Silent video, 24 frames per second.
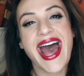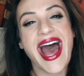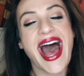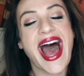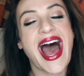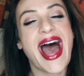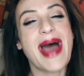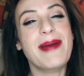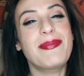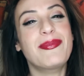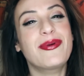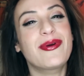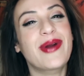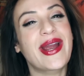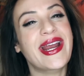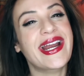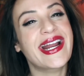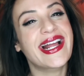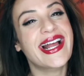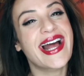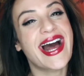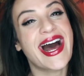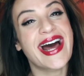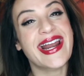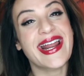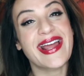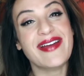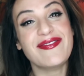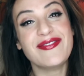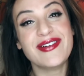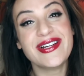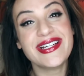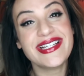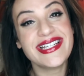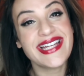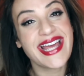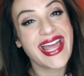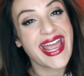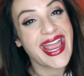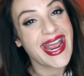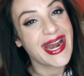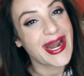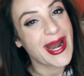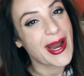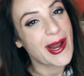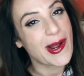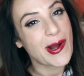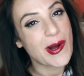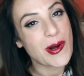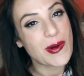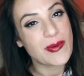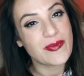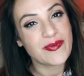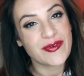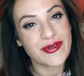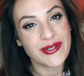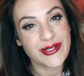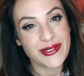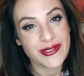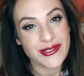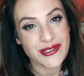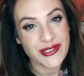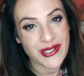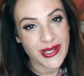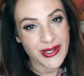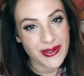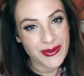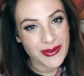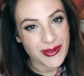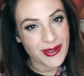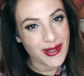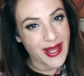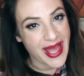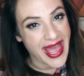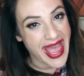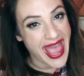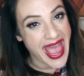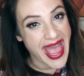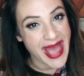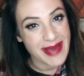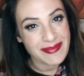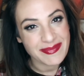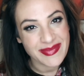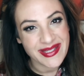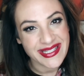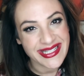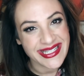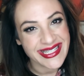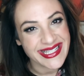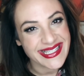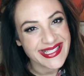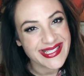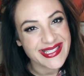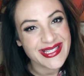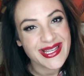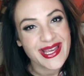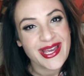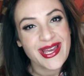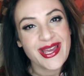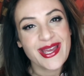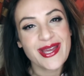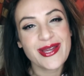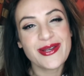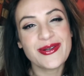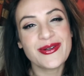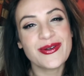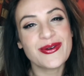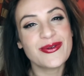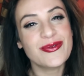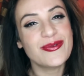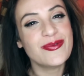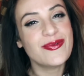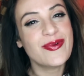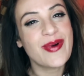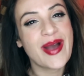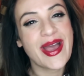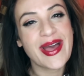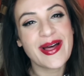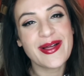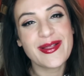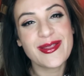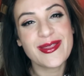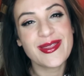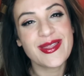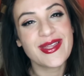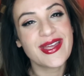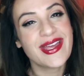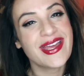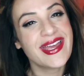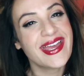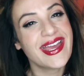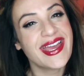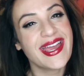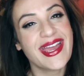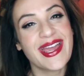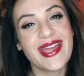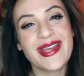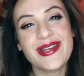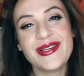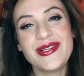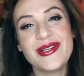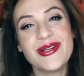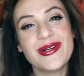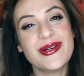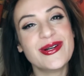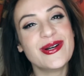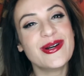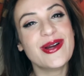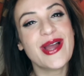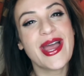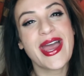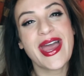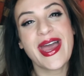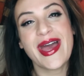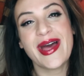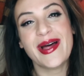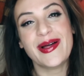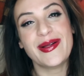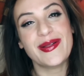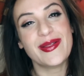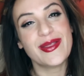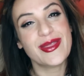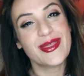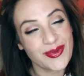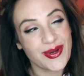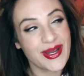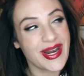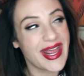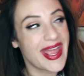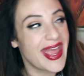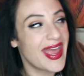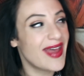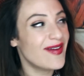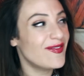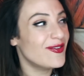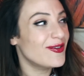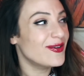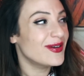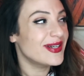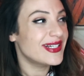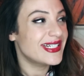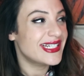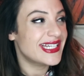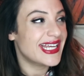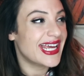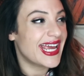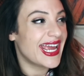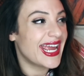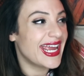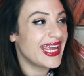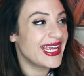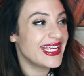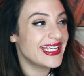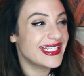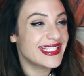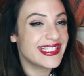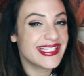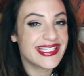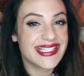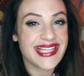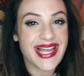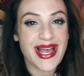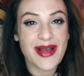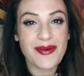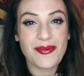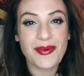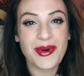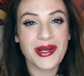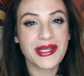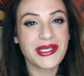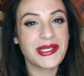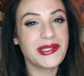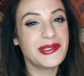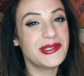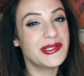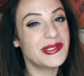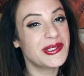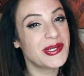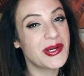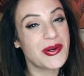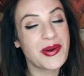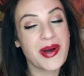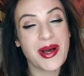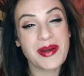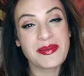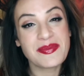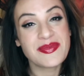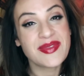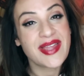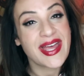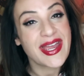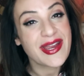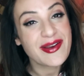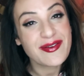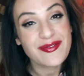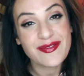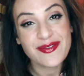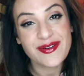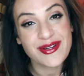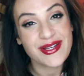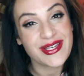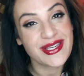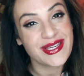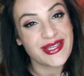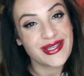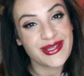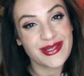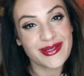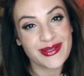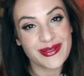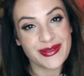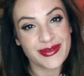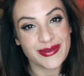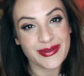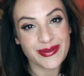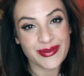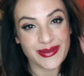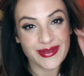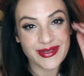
I pray to God every day, and I hope for your general happiness, your wealth, and your health. Whatever it takes, I want you to know I'm there for you.